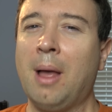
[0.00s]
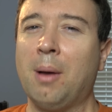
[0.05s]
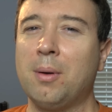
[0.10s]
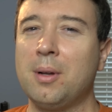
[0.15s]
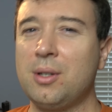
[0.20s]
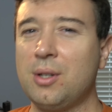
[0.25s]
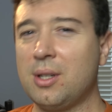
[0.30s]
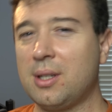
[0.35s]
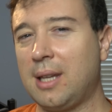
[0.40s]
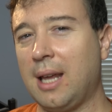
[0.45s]

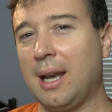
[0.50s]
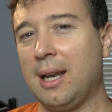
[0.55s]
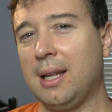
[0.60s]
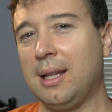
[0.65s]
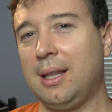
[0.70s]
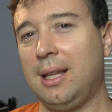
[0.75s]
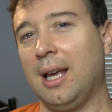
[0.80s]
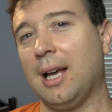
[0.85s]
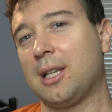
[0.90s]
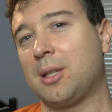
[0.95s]
was just
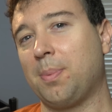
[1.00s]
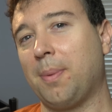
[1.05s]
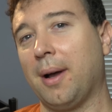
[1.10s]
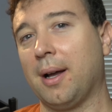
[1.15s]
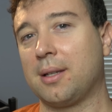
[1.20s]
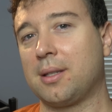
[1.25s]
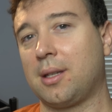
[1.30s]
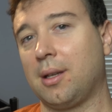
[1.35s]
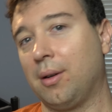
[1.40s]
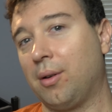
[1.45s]
getting the
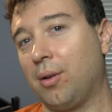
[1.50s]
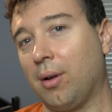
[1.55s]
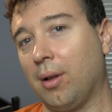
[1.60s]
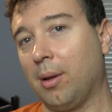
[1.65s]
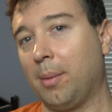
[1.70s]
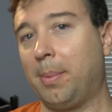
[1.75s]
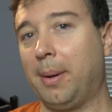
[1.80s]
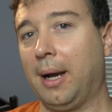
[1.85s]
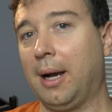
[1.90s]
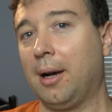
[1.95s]
Xbox
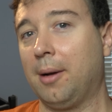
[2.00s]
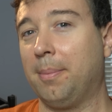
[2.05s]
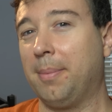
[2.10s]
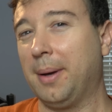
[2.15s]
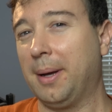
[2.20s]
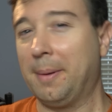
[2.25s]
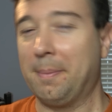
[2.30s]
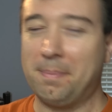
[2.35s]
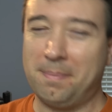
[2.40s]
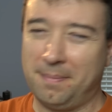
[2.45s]
controller paired,
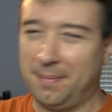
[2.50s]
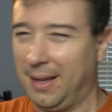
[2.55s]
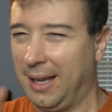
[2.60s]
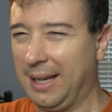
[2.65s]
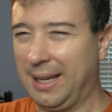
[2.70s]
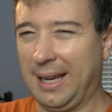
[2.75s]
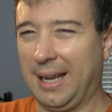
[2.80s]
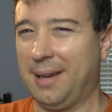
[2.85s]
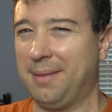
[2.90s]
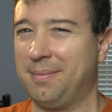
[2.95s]
but
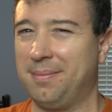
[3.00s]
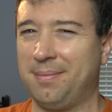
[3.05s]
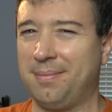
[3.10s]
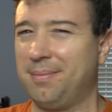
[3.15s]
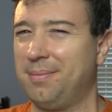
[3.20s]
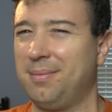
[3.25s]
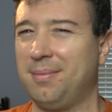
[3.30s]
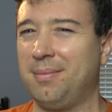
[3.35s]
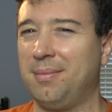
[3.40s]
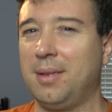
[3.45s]
again,
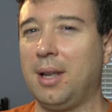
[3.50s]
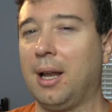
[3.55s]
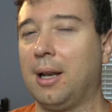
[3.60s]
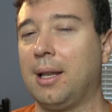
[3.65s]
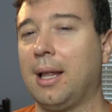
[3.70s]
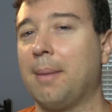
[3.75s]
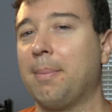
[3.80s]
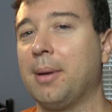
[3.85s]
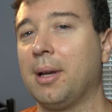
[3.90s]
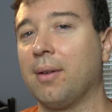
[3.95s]
not
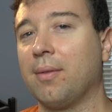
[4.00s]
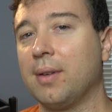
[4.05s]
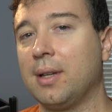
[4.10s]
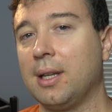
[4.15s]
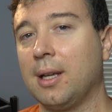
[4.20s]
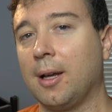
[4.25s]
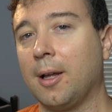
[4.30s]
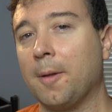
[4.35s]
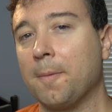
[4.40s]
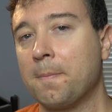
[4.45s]
that big of a
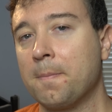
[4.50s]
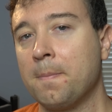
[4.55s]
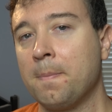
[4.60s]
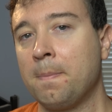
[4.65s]
deal.